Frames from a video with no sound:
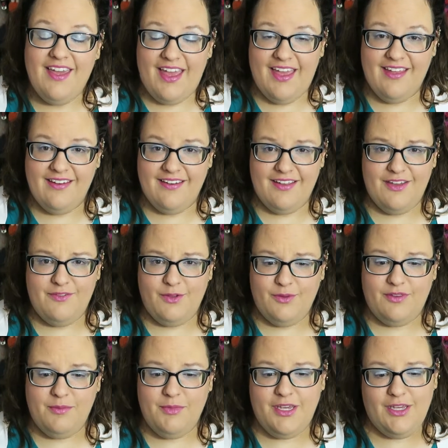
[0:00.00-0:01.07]
And if
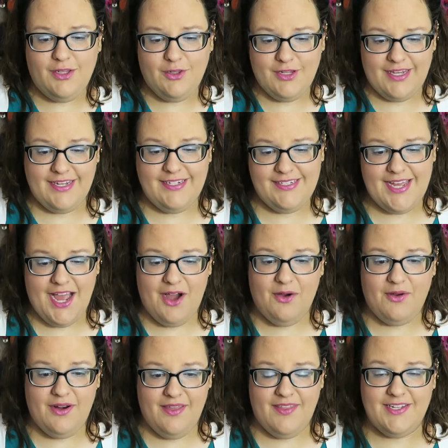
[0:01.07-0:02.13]
you see me looking
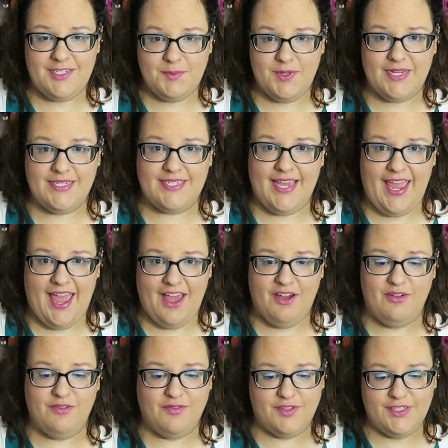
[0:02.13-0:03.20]
down, that's because I
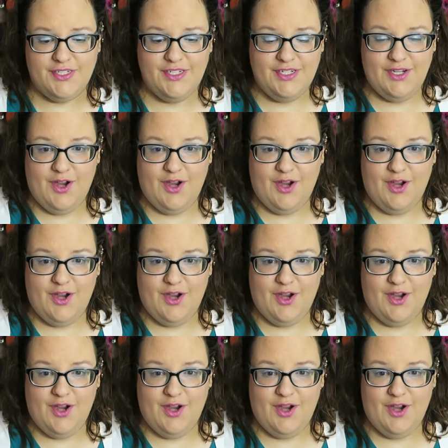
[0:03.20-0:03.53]
have